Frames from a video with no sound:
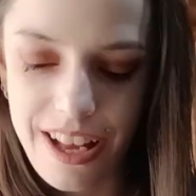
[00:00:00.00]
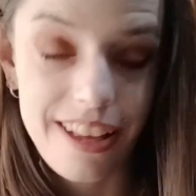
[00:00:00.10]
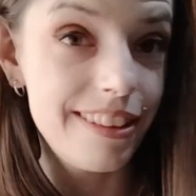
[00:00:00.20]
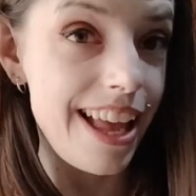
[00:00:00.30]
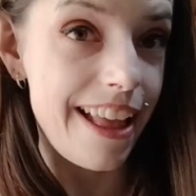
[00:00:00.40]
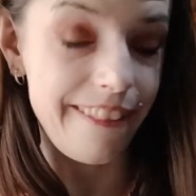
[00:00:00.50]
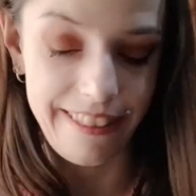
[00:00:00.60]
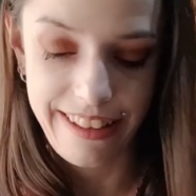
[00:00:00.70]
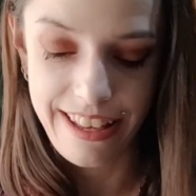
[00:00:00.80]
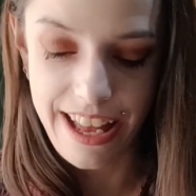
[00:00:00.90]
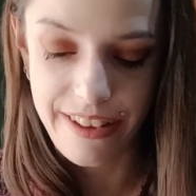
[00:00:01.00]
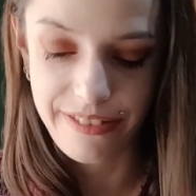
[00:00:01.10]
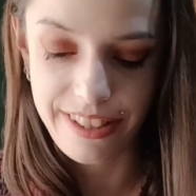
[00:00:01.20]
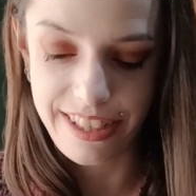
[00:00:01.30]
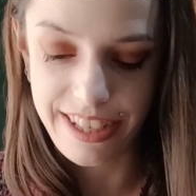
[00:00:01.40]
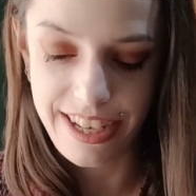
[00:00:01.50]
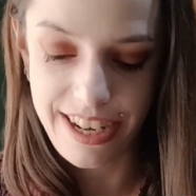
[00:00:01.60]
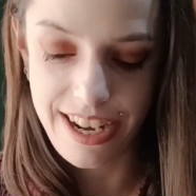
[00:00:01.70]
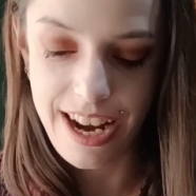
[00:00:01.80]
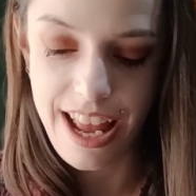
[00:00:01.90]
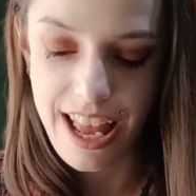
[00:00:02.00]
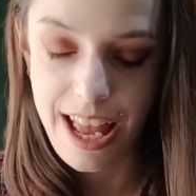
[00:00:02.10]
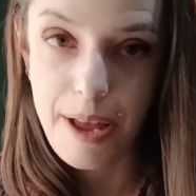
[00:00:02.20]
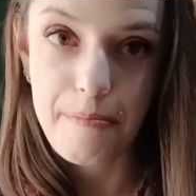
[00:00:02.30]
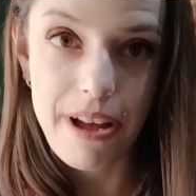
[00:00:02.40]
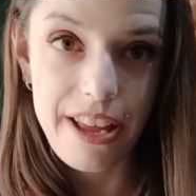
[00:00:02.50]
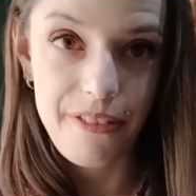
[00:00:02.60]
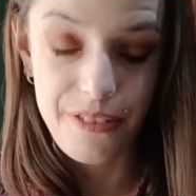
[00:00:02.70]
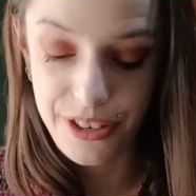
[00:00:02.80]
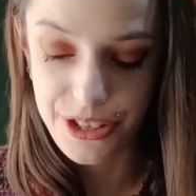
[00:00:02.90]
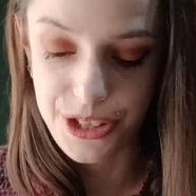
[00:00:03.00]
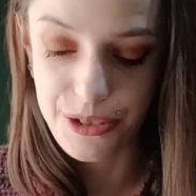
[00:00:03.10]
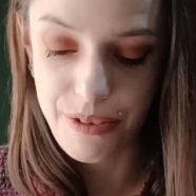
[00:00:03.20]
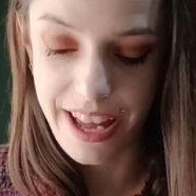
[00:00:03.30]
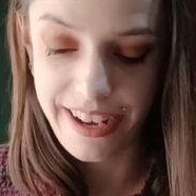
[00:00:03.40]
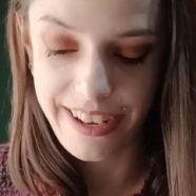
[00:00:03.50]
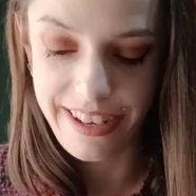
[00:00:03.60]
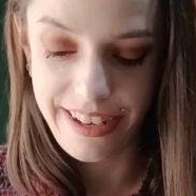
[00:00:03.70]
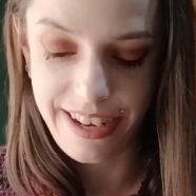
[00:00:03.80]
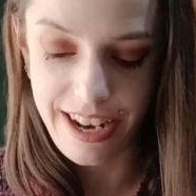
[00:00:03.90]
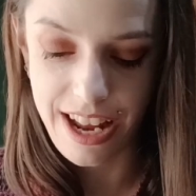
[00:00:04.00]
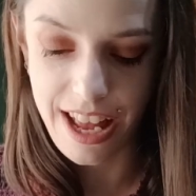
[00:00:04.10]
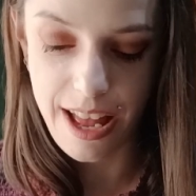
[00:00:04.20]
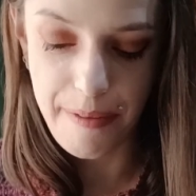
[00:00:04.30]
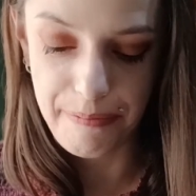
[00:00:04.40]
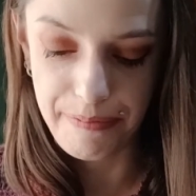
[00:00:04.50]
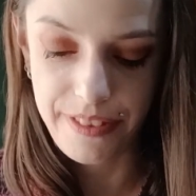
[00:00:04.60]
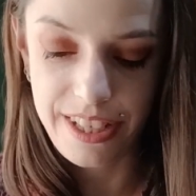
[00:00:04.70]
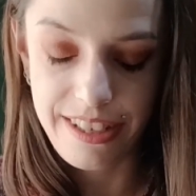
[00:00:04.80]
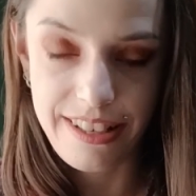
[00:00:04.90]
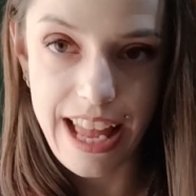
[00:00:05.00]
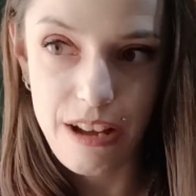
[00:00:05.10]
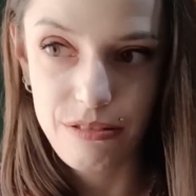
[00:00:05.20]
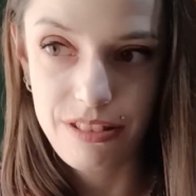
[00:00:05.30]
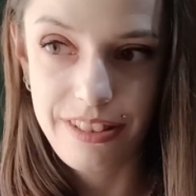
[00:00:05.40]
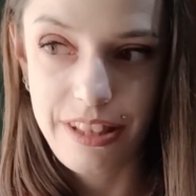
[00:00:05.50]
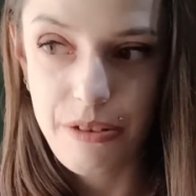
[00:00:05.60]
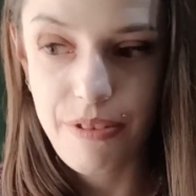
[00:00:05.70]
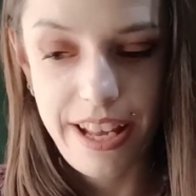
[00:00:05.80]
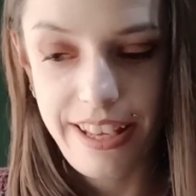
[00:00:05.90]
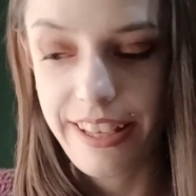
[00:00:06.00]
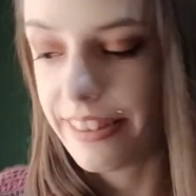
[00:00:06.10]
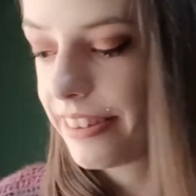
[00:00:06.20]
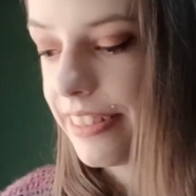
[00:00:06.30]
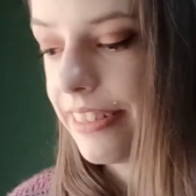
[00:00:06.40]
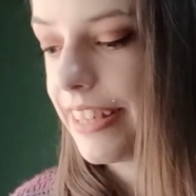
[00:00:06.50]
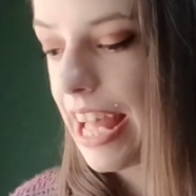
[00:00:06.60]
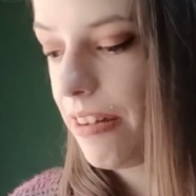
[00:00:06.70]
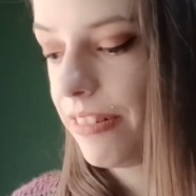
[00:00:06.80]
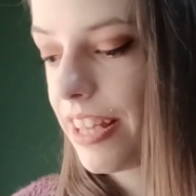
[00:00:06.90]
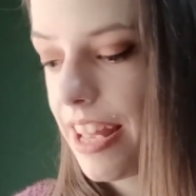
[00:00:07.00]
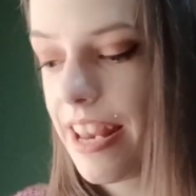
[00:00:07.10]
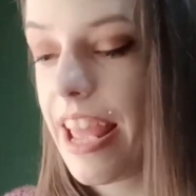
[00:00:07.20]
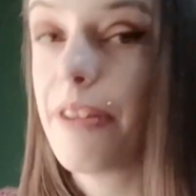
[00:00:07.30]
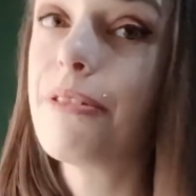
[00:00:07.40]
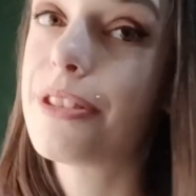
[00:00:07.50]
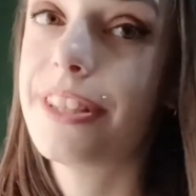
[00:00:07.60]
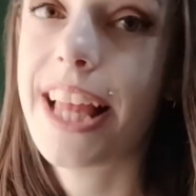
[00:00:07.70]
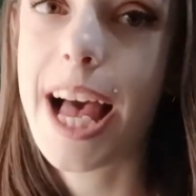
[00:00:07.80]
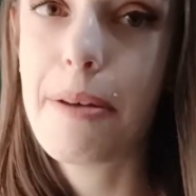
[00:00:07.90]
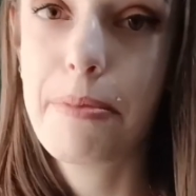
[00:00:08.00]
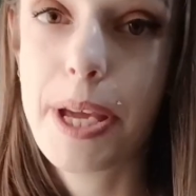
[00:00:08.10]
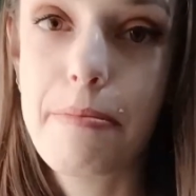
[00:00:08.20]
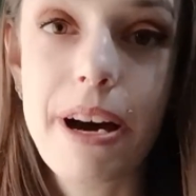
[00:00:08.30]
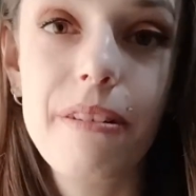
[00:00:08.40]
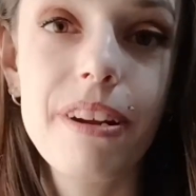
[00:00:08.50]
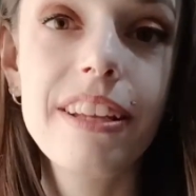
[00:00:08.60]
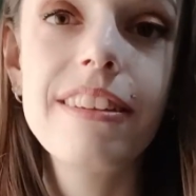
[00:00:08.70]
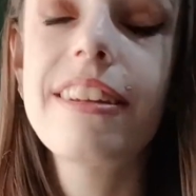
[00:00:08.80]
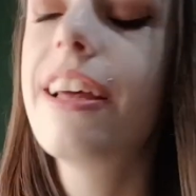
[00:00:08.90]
Then, after my first sweater turned out the way it turned out and I wasn't happy about it,